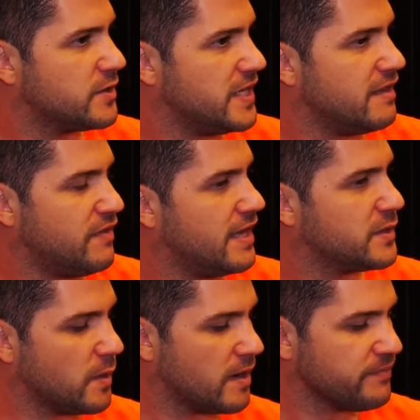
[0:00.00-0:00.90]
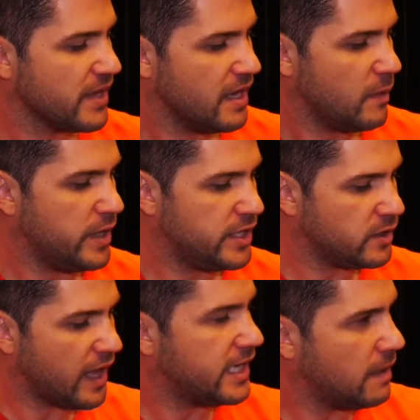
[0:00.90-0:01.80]
seeing things where when you
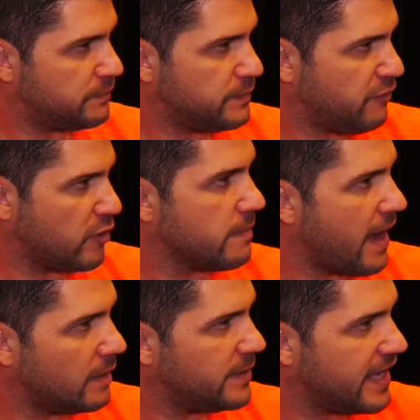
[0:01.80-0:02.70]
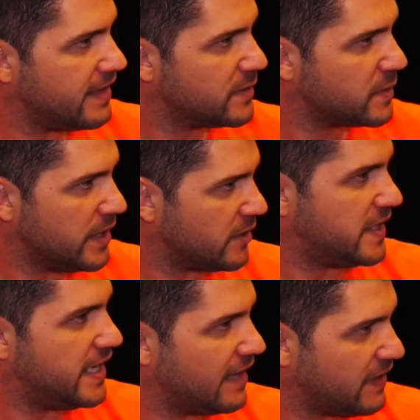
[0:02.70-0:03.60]
line up before the battle begins, when you're
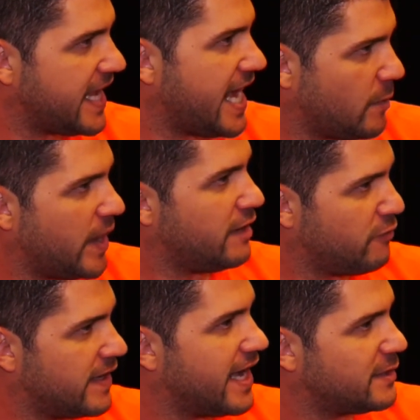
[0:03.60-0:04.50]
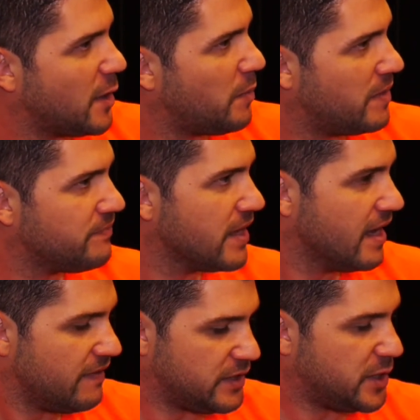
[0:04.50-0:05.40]
sitting at the gate waiting for the gate to open,
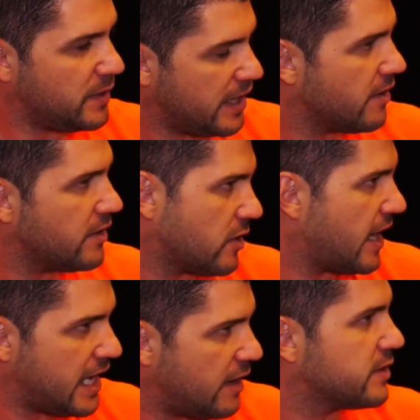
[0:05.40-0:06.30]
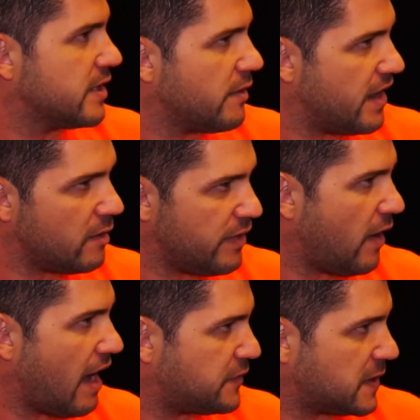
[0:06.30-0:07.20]
the two heroes or any heroes that are there,
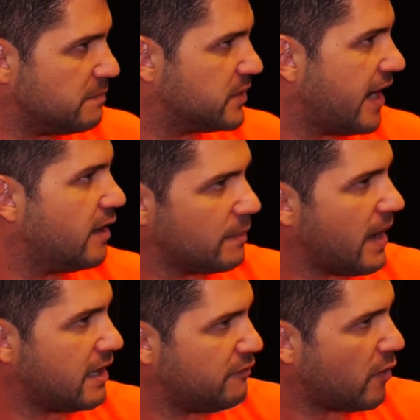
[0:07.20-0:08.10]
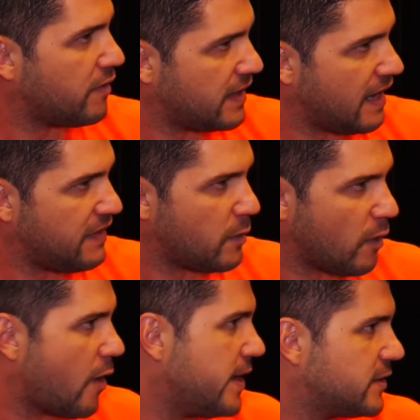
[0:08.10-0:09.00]
they'll have some dialogue back and forth, and I think
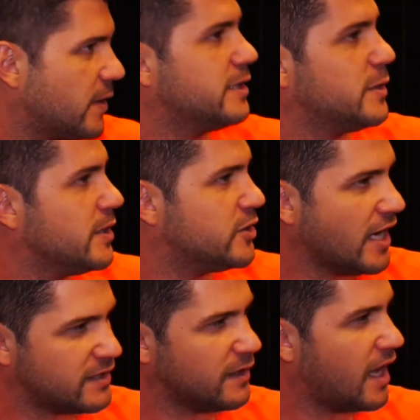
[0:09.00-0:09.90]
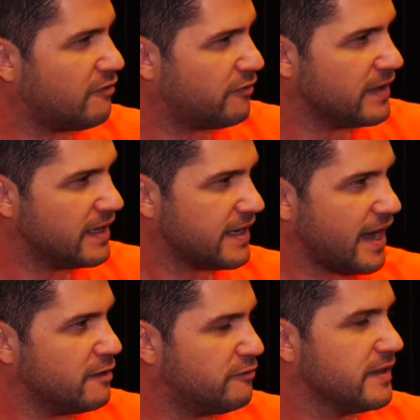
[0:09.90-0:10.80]
we're already starting to inject a lot of
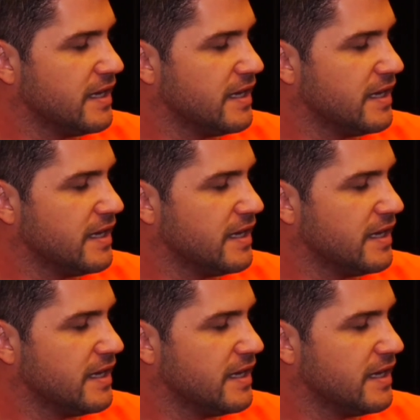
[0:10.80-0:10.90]
kind of